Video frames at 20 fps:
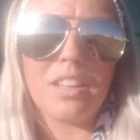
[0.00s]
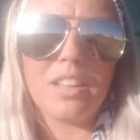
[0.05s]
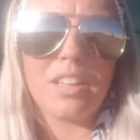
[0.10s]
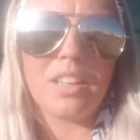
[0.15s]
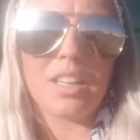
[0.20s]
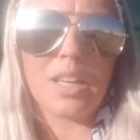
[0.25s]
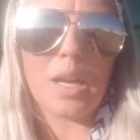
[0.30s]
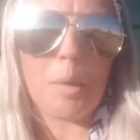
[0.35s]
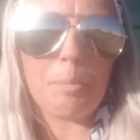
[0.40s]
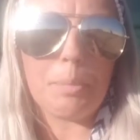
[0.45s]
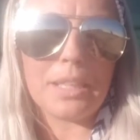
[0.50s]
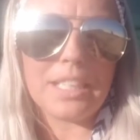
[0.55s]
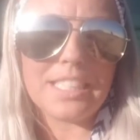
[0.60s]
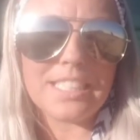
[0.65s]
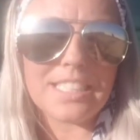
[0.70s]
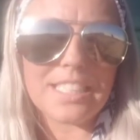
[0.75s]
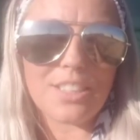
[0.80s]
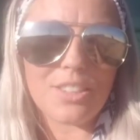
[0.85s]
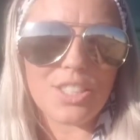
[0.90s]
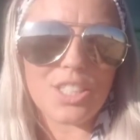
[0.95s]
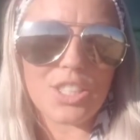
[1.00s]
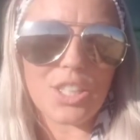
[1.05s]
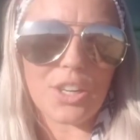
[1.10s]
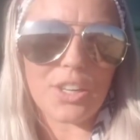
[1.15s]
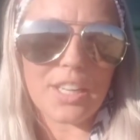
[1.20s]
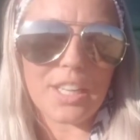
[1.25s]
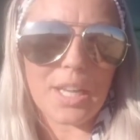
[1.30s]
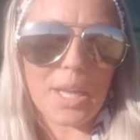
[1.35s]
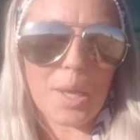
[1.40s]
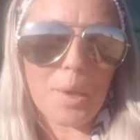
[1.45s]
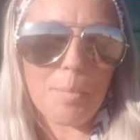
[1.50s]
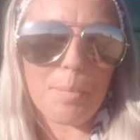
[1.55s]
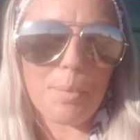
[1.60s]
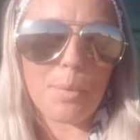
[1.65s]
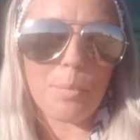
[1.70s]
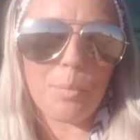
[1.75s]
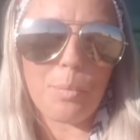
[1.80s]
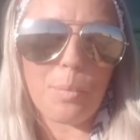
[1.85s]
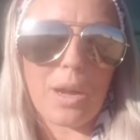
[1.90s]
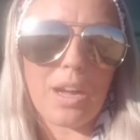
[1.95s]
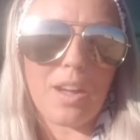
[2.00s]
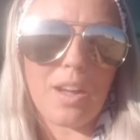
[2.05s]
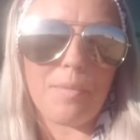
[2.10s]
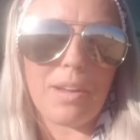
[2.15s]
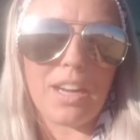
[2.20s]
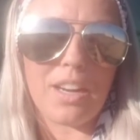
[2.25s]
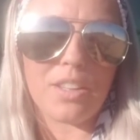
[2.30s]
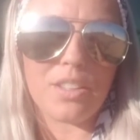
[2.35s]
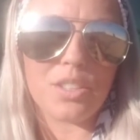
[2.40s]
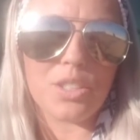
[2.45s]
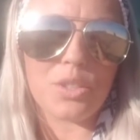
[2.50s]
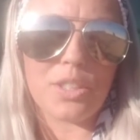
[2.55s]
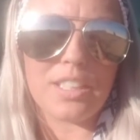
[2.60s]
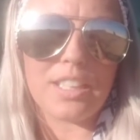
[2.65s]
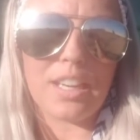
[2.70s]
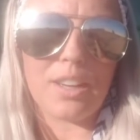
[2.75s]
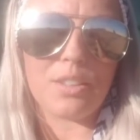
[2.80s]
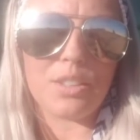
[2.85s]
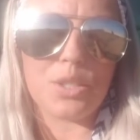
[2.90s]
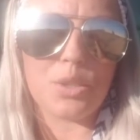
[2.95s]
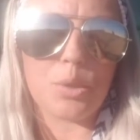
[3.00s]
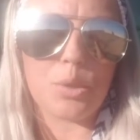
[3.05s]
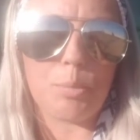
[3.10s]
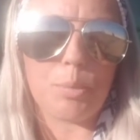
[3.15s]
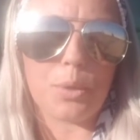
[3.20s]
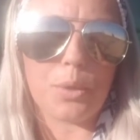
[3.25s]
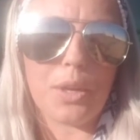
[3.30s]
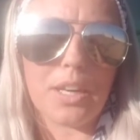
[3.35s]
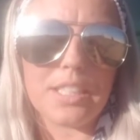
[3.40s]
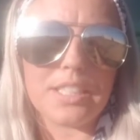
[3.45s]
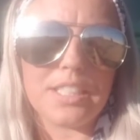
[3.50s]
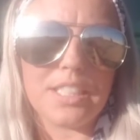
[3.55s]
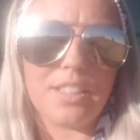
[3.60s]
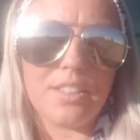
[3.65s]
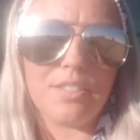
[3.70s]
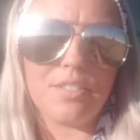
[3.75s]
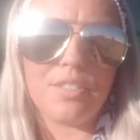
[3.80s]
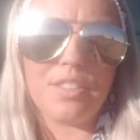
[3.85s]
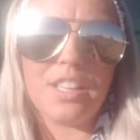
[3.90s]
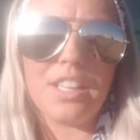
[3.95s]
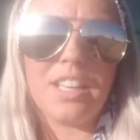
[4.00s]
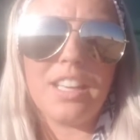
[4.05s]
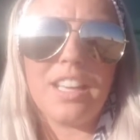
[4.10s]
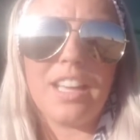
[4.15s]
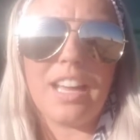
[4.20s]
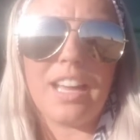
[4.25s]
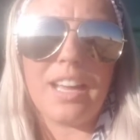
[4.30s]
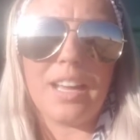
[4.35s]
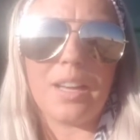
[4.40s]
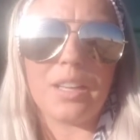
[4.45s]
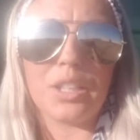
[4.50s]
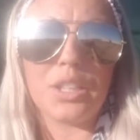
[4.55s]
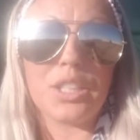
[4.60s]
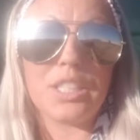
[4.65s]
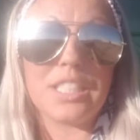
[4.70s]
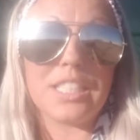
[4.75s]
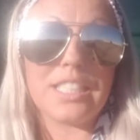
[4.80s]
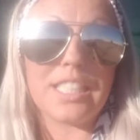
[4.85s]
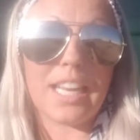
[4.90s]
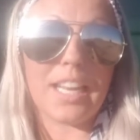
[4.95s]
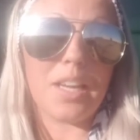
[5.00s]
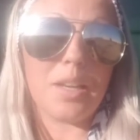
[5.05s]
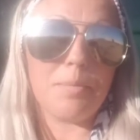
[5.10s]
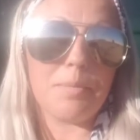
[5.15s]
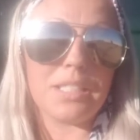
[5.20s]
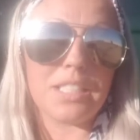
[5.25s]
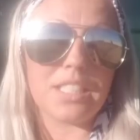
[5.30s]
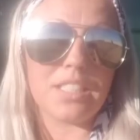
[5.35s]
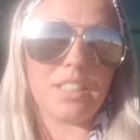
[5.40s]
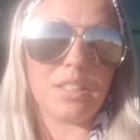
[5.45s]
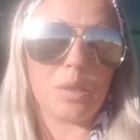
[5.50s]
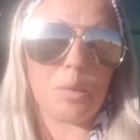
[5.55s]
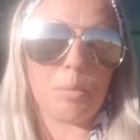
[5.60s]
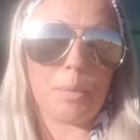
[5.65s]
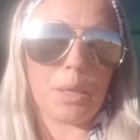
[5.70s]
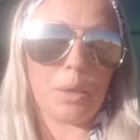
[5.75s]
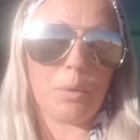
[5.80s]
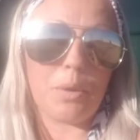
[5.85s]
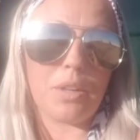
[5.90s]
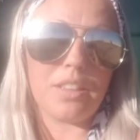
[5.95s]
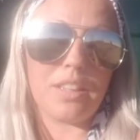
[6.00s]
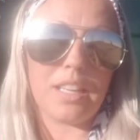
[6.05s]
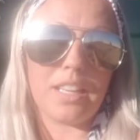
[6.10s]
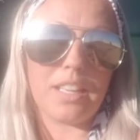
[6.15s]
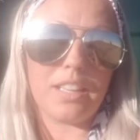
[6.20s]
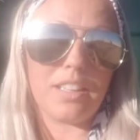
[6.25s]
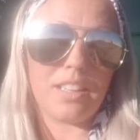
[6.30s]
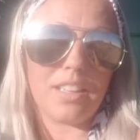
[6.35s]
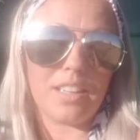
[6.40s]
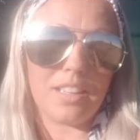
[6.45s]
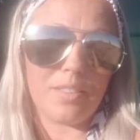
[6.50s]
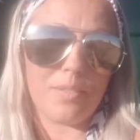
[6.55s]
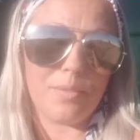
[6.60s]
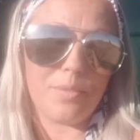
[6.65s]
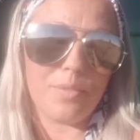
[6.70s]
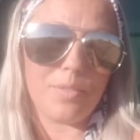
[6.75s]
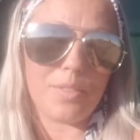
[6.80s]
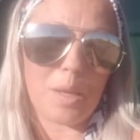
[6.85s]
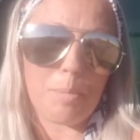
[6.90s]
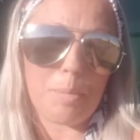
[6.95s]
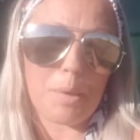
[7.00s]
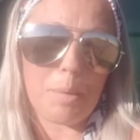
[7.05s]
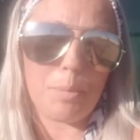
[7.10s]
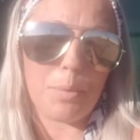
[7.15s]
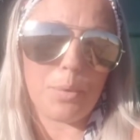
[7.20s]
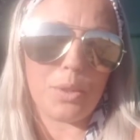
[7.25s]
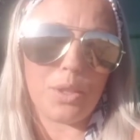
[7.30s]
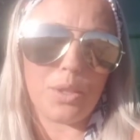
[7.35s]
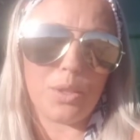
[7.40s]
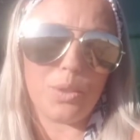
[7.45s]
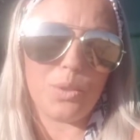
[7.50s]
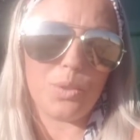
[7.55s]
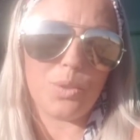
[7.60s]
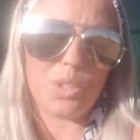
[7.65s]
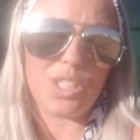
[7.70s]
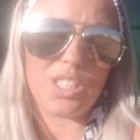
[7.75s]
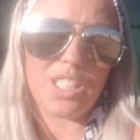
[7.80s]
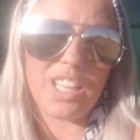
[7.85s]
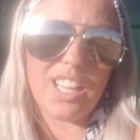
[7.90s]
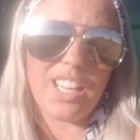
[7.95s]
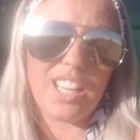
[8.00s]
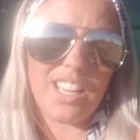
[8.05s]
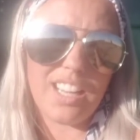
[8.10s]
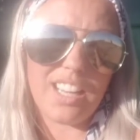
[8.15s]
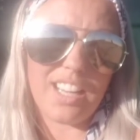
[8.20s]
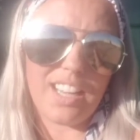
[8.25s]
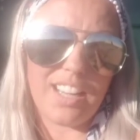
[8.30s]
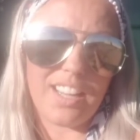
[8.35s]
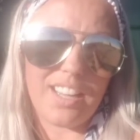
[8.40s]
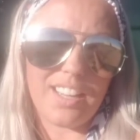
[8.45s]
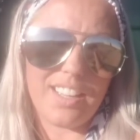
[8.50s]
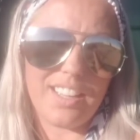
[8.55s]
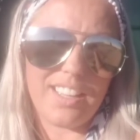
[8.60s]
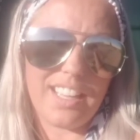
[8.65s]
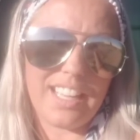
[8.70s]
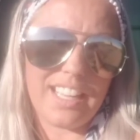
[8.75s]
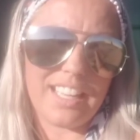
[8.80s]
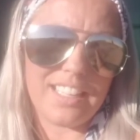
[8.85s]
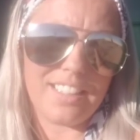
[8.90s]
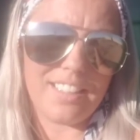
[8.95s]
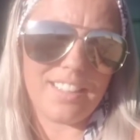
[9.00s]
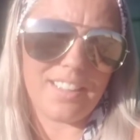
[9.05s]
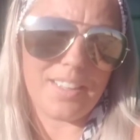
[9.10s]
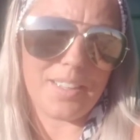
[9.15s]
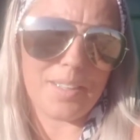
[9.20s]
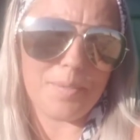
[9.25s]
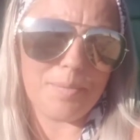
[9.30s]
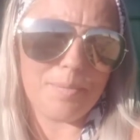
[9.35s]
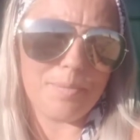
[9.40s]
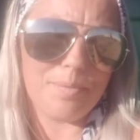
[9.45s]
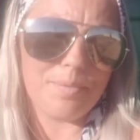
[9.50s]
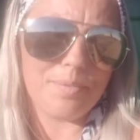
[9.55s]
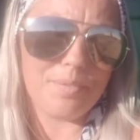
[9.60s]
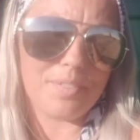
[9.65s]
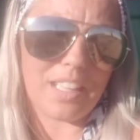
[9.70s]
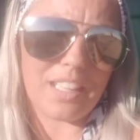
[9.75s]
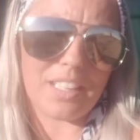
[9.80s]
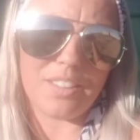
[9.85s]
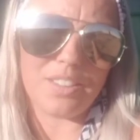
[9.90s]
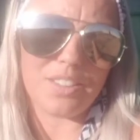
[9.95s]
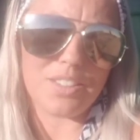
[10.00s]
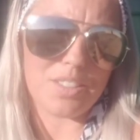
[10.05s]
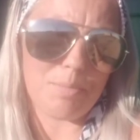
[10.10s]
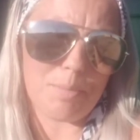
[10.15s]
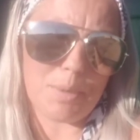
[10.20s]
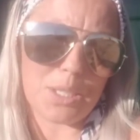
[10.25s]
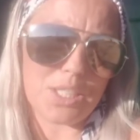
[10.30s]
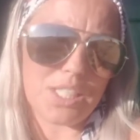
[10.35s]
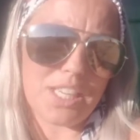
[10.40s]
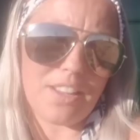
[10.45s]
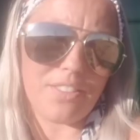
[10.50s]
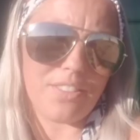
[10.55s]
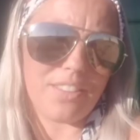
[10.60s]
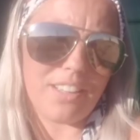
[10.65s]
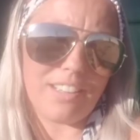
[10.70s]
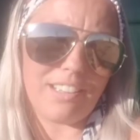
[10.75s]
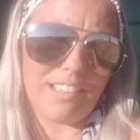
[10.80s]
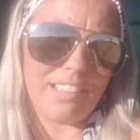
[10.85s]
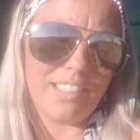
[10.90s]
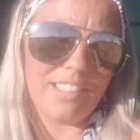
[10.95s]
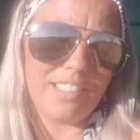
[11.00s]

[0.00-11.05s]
companies that are starting up. Ours right now is through Progressive. Good Sam is another big one that that people use, and I know there's a bunch out there.